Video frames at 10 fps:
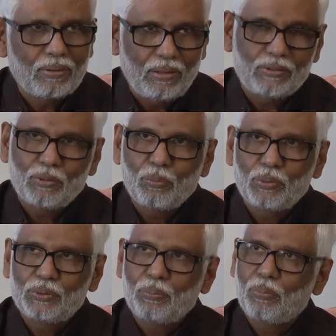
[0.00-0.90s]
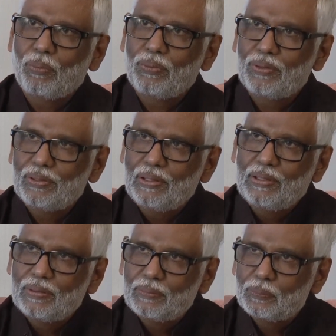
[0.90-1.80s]
That's the most important
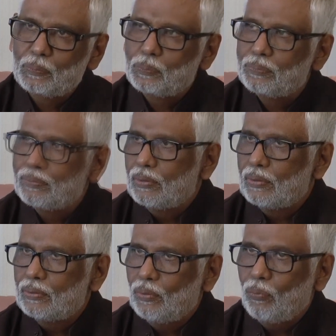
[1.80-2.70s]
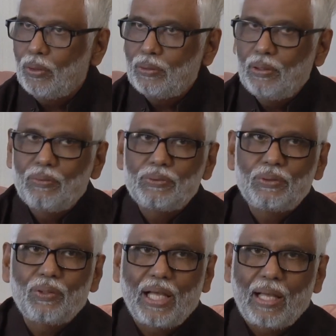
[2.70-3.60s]
thing. So what gives
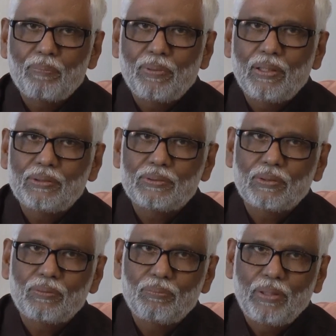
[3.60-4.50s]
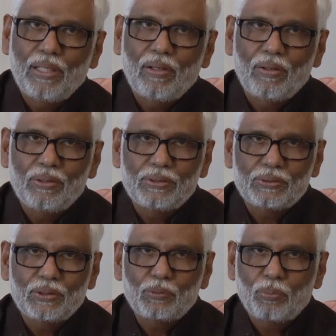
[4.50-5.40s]
you happiness being on
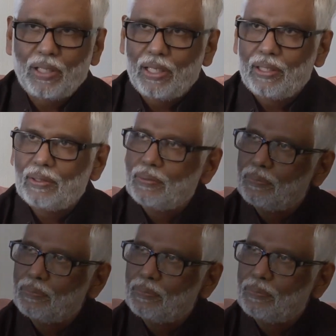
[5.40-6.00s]
this earth plane